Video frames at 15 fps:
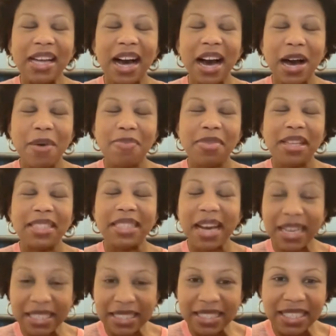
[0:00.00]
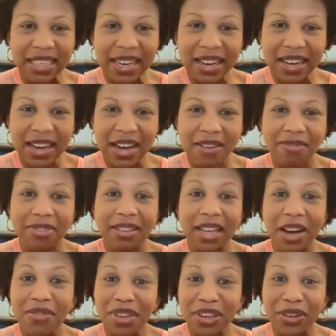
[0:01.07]
um, this idea of
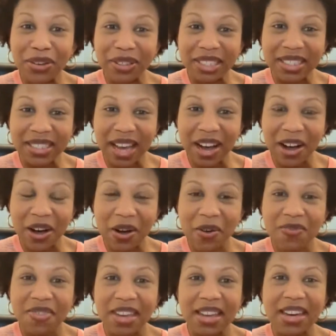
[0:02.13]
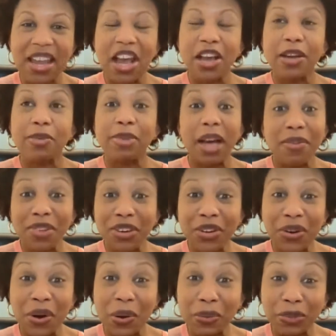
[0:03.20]
loving yourself and loving
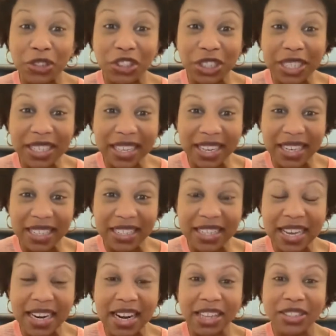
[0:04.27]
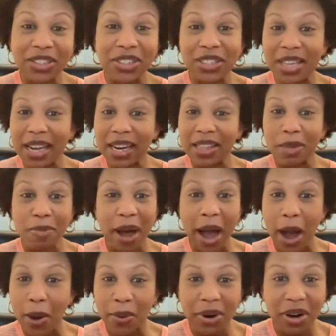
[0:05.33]
your own genius and understanding the
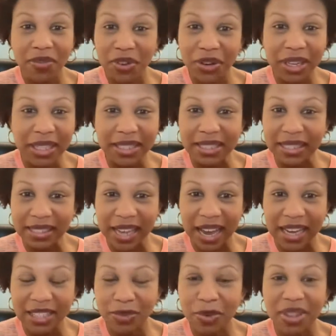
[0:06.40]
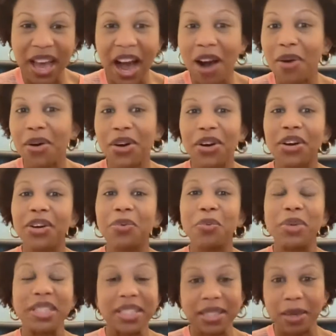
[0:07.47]
power of your intellect. Without her
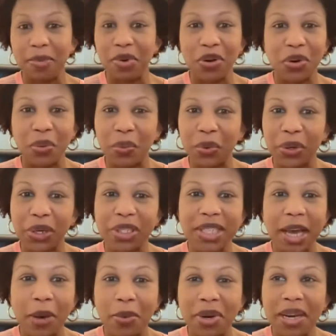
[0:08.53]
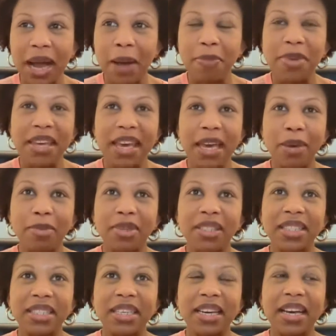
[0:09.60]
wisdom and her words, I would not be able
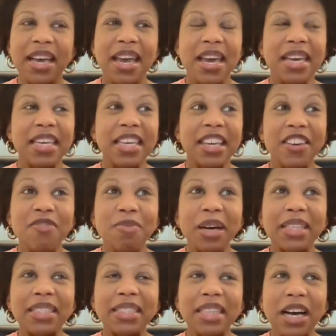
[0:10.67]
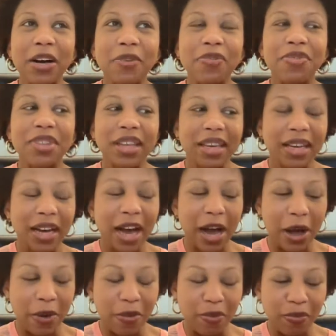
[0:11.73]
to give myself the
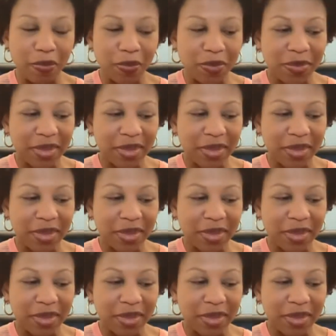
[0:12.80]
um,